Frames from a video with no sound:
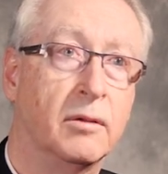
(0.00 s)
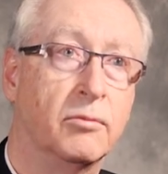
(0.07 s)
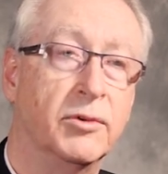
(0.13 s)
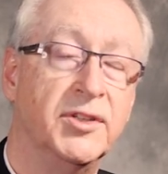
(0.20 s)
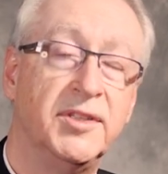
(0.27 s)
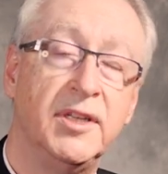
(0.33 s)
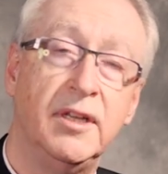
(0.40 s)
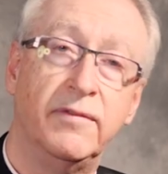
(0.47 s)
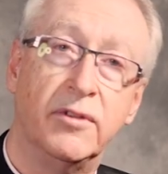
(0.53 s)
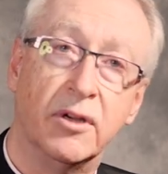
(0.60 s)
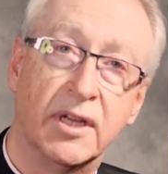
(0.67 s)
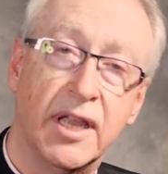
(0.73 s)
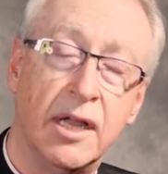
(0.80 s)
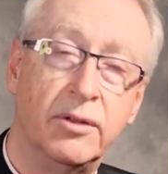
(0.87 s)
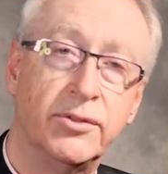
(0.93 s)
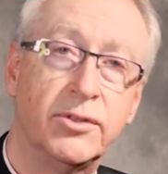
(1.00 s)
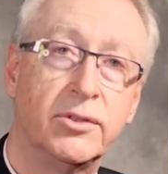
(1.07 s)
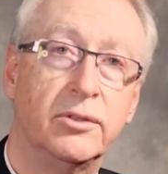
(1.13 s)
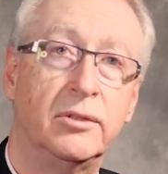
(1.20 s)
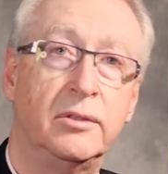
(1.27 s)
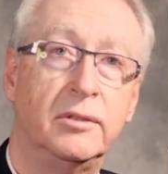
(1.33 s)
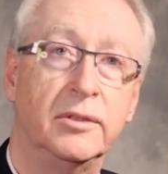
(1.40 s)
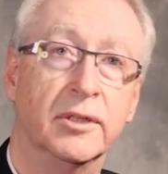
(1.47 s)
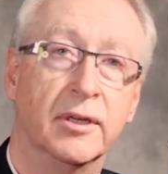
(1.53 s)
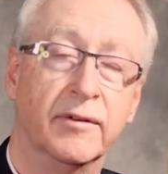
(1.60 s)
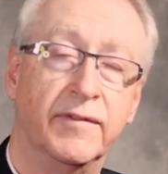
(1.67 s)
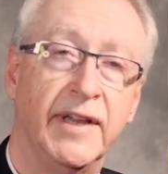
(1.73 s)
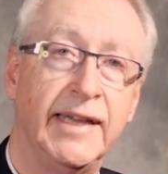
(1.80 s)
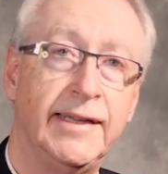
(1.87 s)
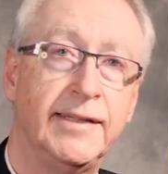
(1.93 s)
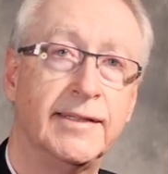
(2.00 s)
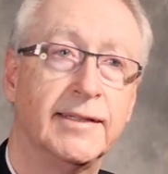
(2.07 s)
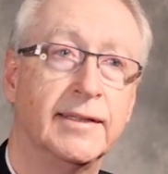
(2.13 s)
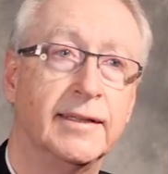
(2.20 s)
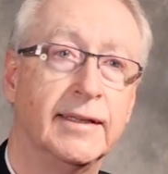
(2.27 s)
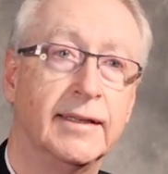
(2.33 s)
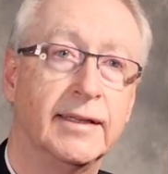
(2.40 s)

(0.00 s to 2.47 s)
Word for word: receive their counsel and advice,